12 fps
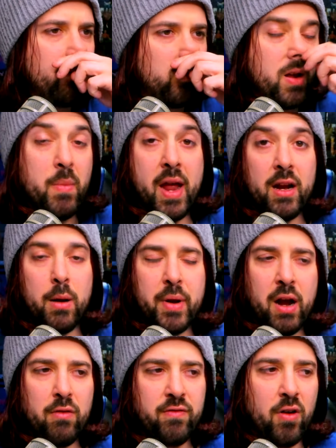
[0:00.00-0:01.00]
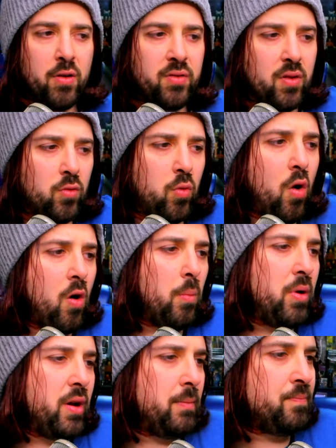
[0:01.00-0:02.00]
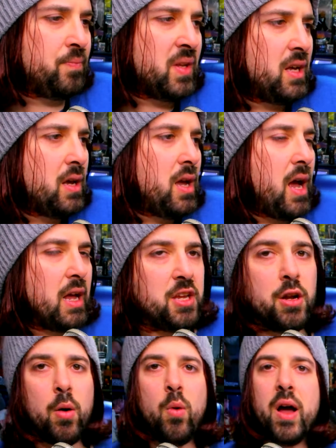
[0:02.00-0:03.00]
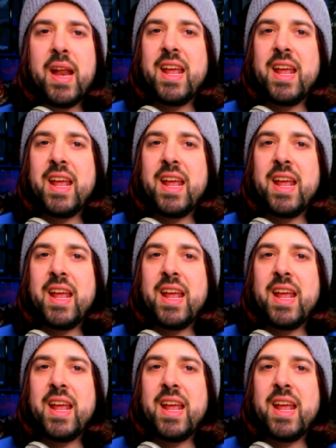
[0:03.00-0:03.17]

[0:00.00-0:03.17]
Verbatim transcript: remake coming out first is wrong. But you know what?